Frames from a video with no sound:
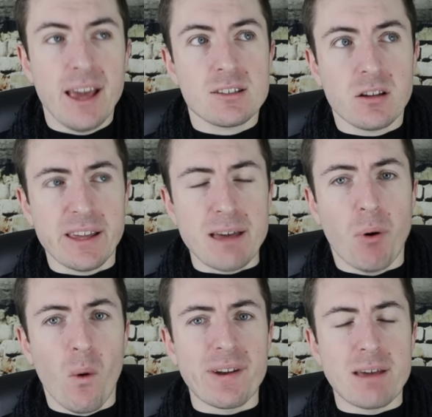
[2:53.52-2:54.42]
is going to get
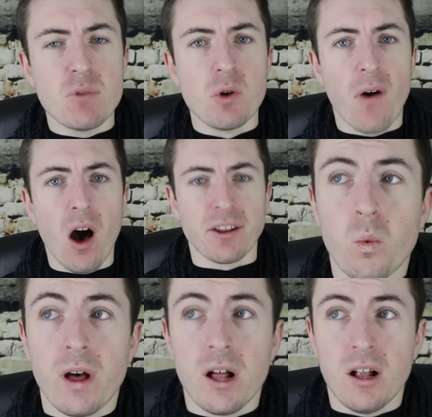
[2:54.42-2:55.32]
bored and move on.
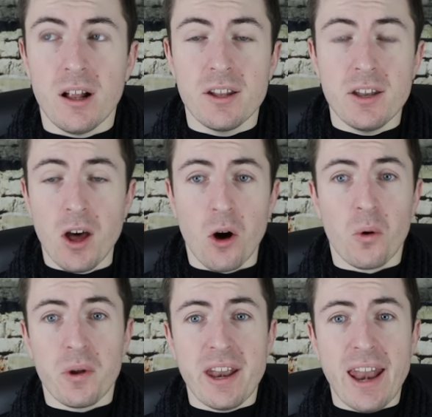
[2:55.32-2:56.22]
Well,
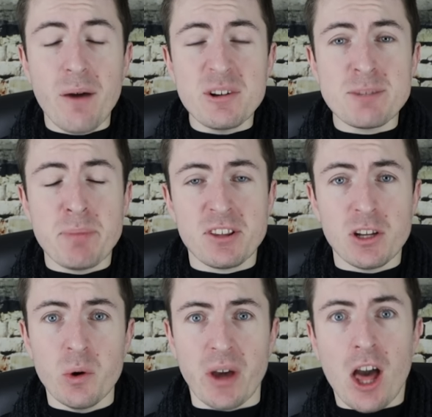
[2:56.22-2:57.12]
no. Now it's
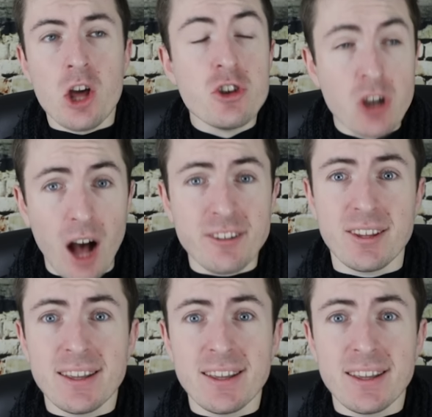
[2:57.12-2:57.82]
Pitaluga, not